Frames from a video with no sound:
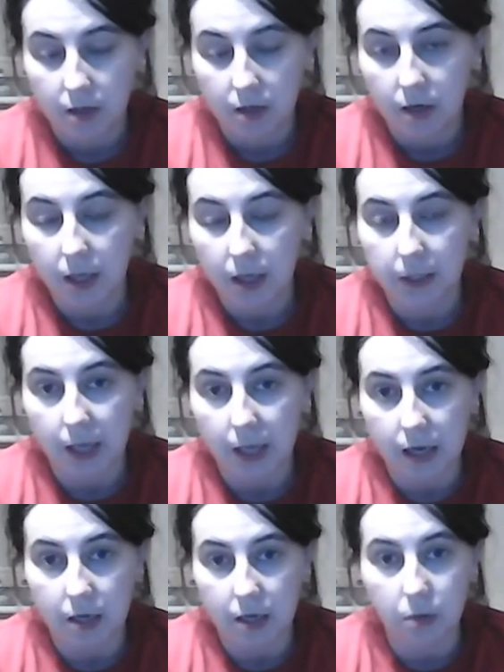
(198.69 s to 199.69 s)
It's
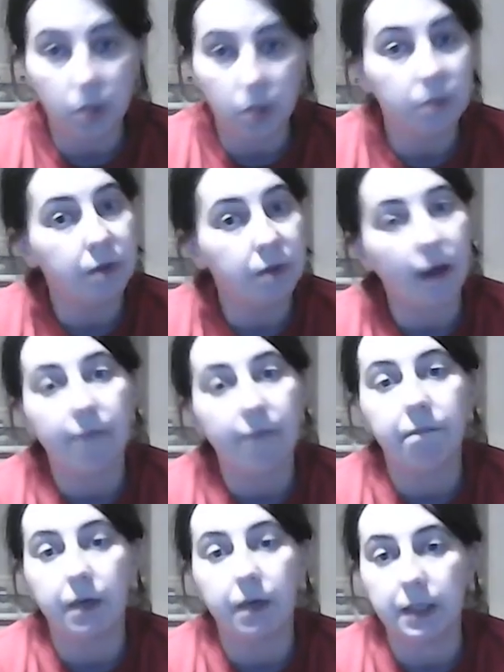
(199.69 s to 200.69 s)
a normal and
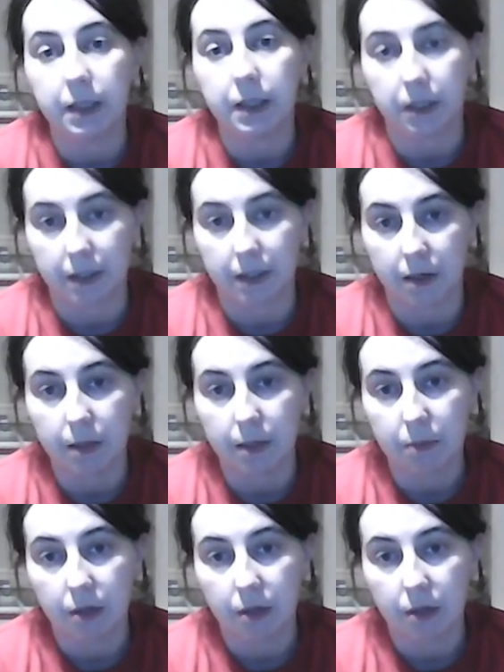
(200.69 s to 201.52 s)
fighting type